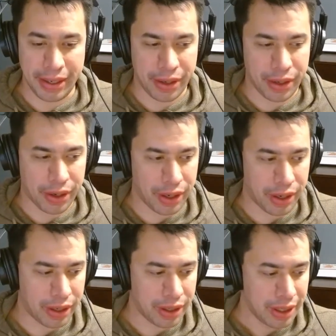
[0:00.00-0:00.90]

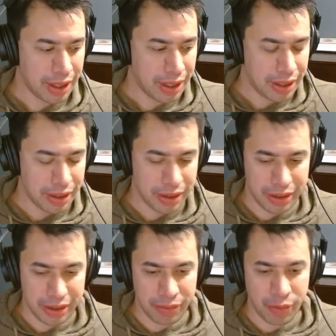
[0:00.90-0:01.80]
are
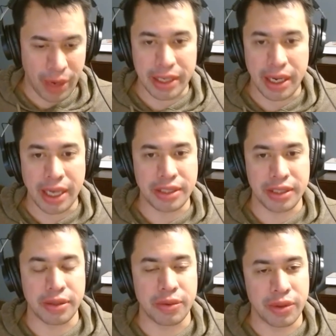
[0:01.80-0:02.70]

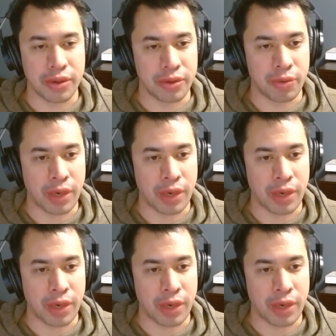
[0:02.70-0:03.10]
recognizing the